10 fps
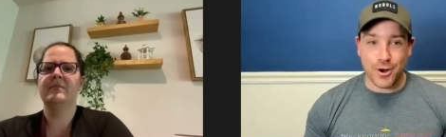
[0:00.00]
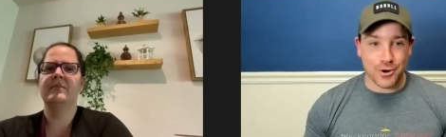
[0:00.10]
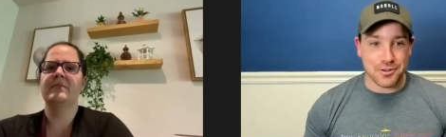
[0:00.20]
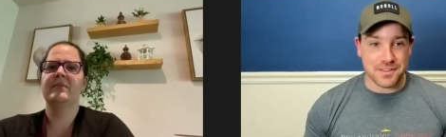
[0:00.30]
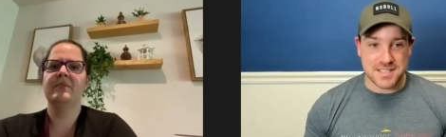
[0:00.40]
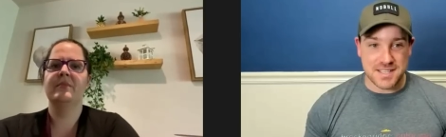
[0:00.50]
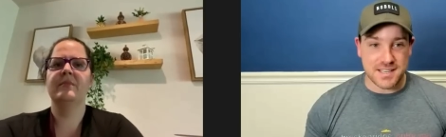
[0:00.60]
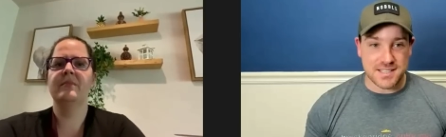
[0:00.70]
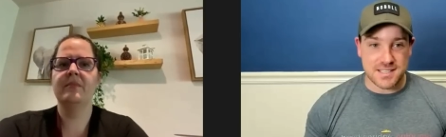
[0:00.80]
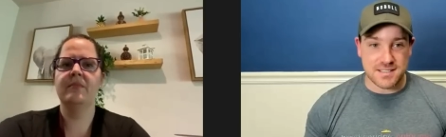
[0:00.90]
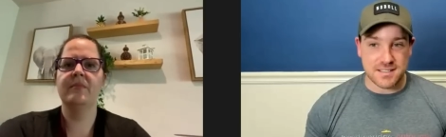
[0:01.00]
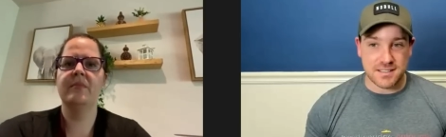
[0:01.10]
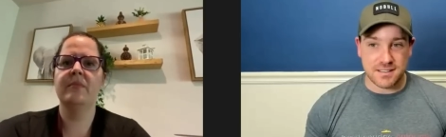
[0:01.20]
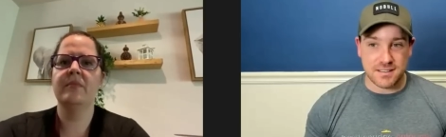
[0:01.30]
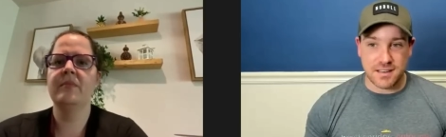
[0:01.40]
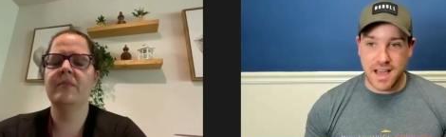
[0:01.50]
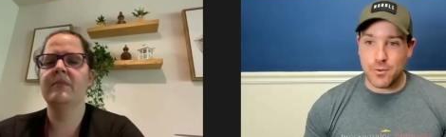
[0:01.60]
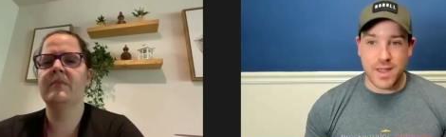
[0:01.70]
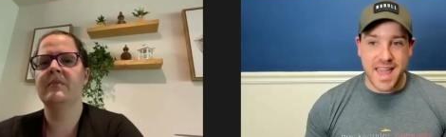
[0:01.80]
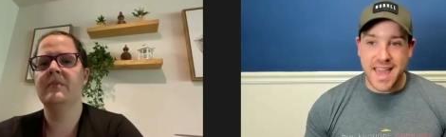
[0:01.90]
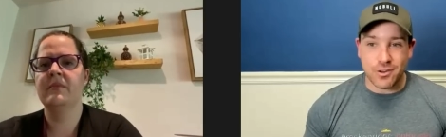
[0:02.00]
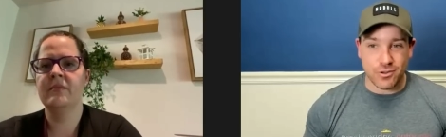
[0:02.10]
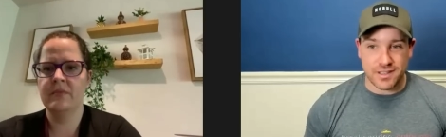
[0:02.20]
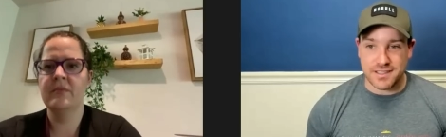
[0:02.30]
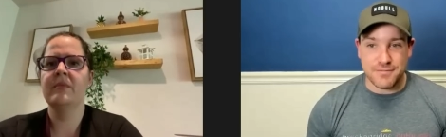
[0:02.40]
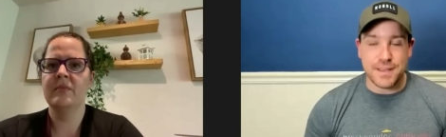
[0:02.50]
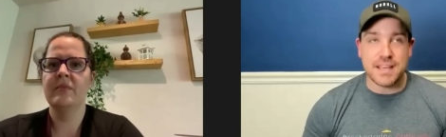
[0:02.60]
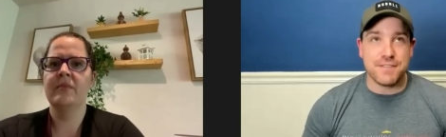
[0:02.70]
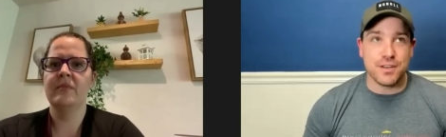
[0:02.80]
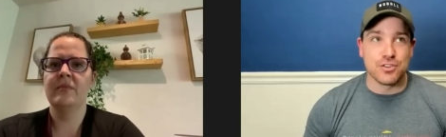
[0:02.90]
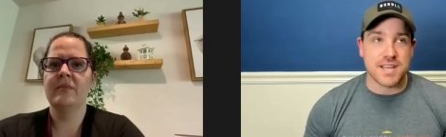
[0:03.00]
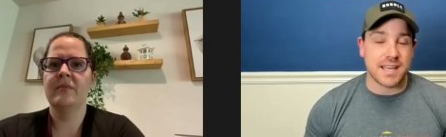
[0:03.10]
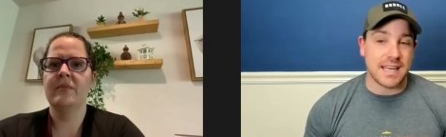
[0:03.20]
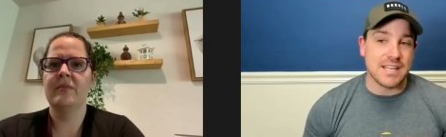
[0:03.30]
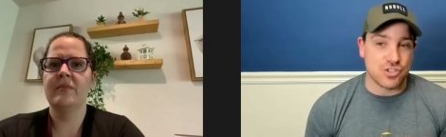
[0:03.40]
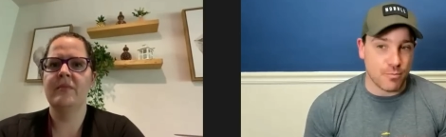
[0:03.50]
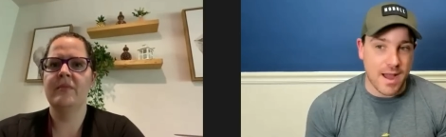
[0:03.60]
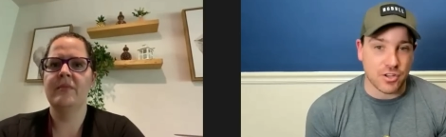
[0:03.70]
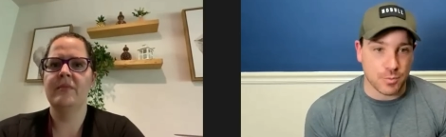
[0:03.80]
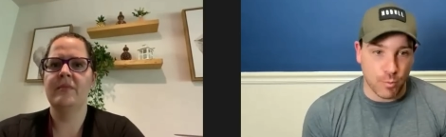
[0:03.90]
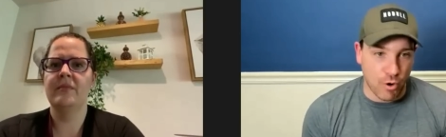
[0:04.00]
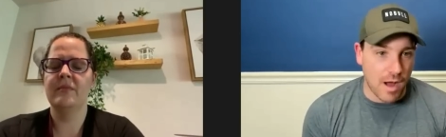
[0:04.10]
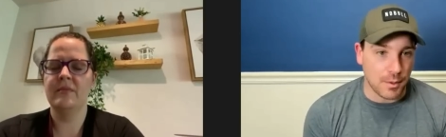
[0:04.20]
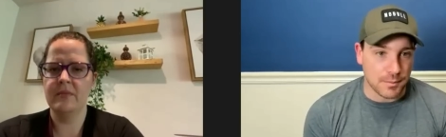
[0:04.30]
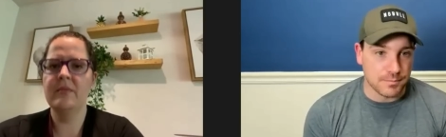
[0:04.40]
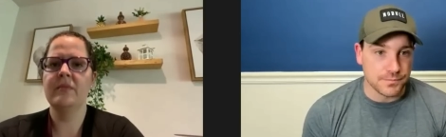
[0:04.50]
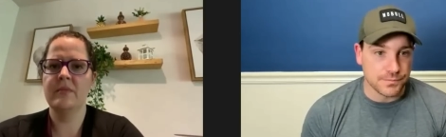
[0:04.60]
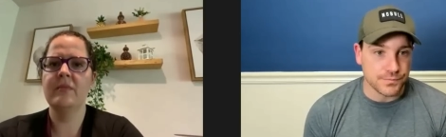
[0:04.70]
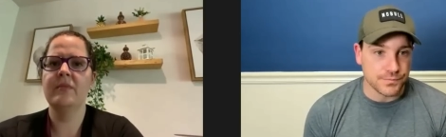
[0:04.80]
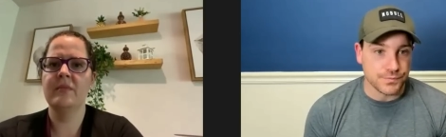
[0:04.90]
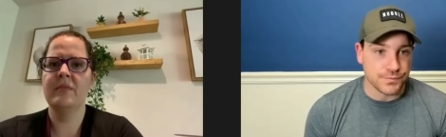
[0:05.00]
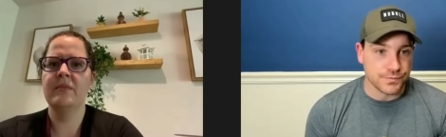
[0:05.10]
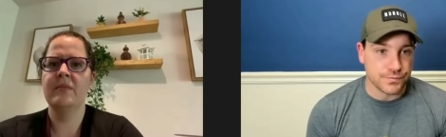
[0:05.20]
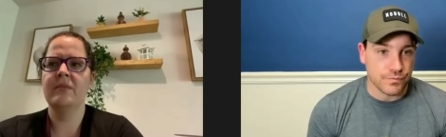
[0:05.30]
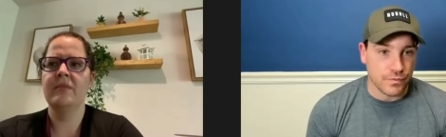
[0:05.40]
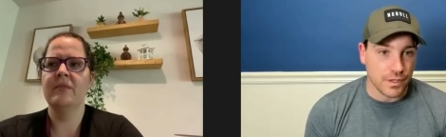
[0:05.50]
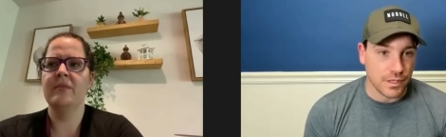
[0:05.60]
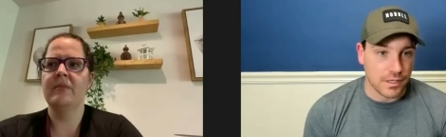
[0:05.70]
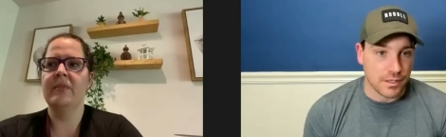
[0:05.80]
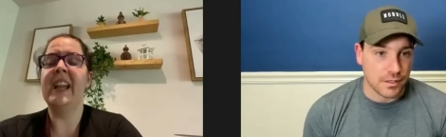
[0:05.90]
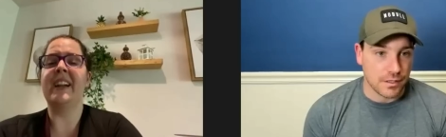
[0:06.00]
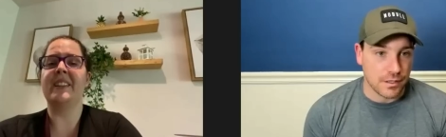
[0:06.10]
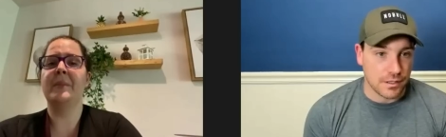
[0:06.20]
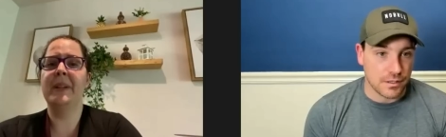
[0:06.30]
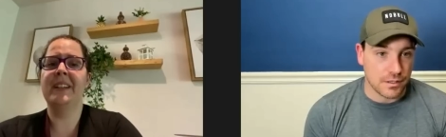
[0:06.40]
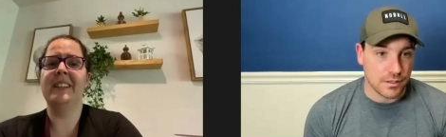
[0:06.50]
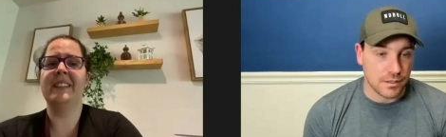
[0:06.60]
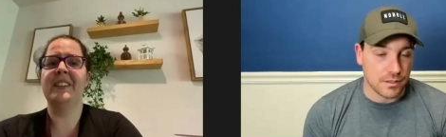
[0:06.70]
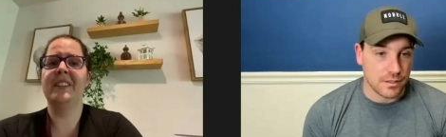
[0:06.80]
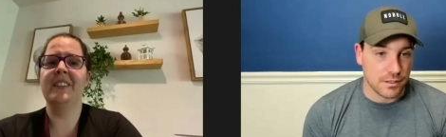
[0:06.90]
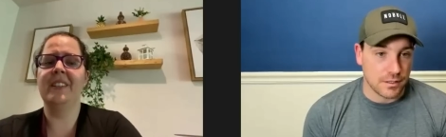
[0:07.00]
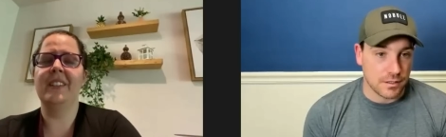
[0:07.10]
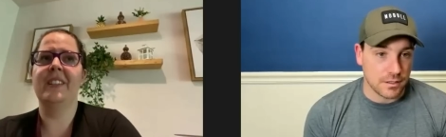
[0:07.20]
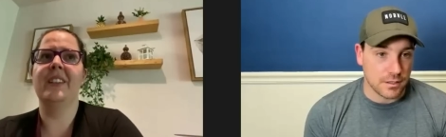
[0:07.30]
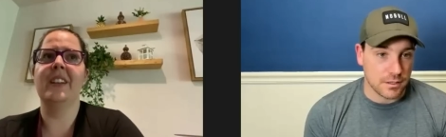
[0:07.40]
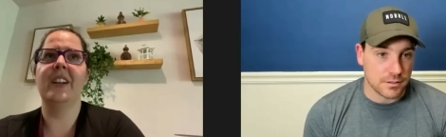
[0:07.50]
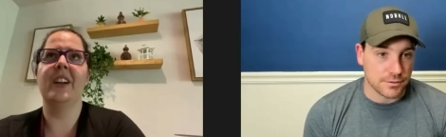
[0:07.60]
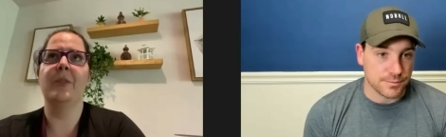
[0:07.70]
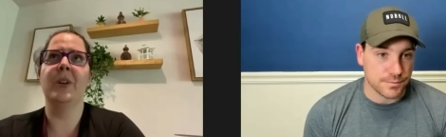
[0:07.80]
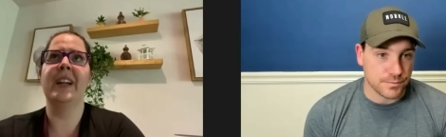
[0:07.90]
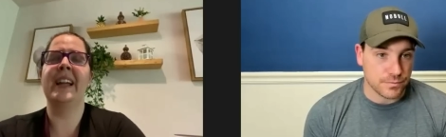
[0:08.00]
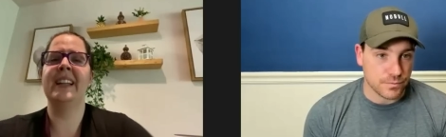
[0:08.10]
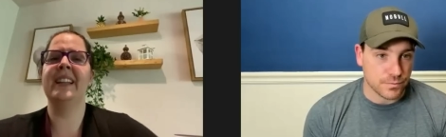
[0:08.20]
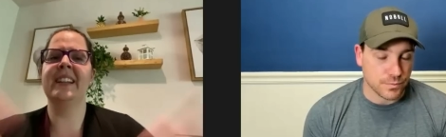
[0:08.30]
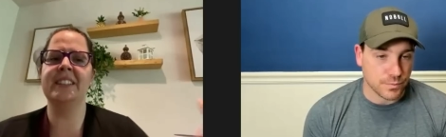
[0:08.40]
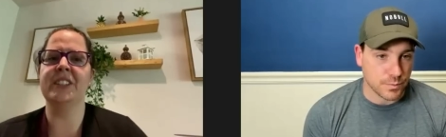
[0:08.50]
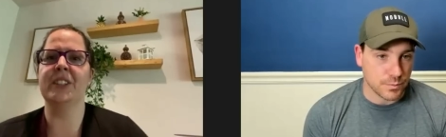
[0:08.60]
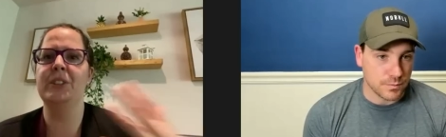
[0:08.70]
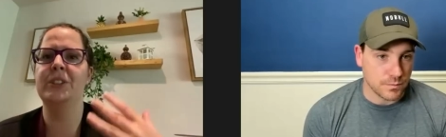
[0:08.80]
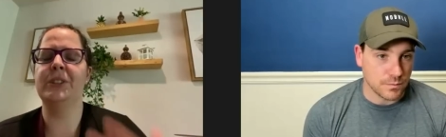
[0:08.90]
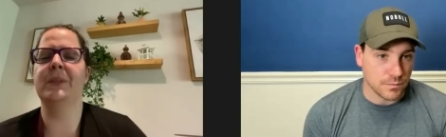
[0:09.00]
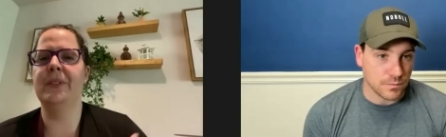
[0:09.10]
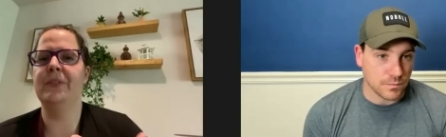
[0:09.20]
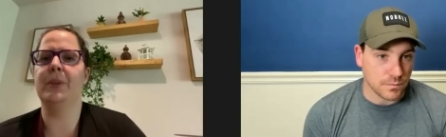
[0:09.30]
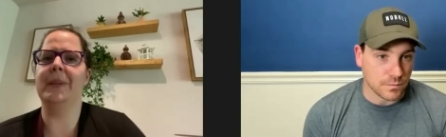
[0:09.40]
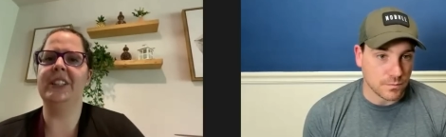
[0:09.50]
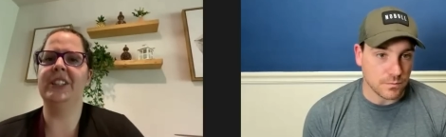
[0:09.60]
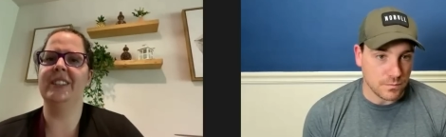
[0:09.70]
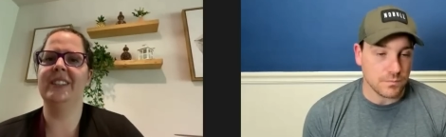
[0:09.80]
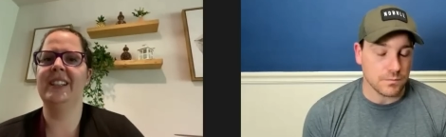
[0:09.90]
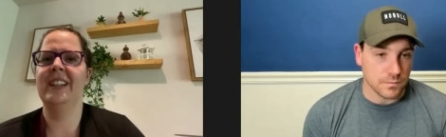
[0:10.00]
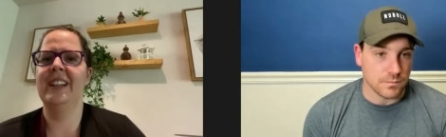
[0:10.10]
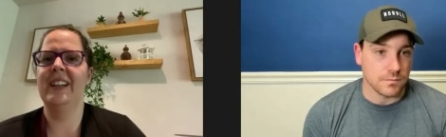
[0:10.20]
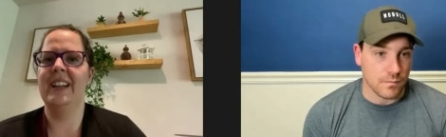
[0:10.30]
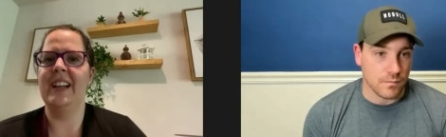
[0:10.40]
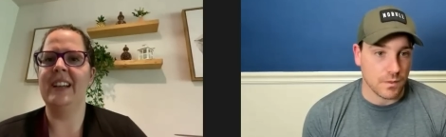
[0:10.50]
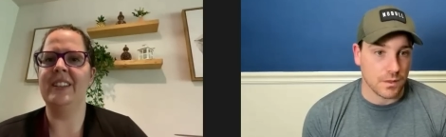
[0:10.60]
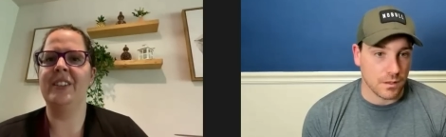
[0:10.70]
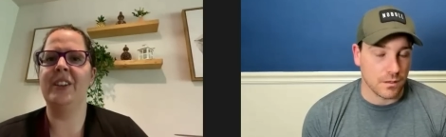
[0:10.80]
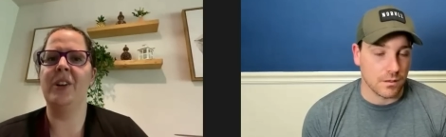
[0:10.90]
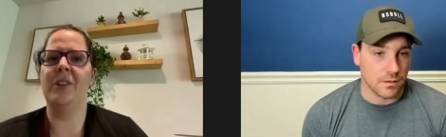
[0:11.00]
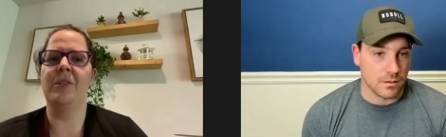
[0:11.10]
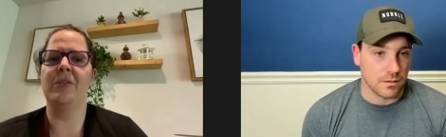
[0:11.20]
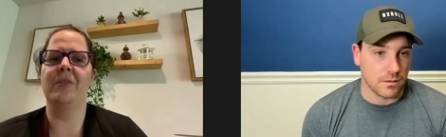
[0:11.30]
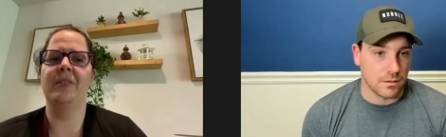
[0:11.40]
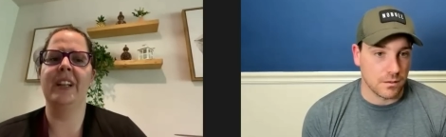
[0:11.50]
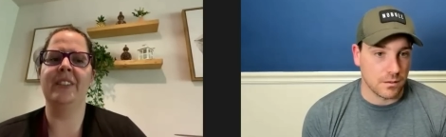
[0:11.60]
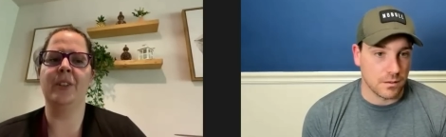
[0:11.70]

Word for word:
Speaker 1: on earth is this how do we handle this it, it feels like an insurmountable problem
Speaker 2: yes because it's in we're getting like a deluge of information and so it's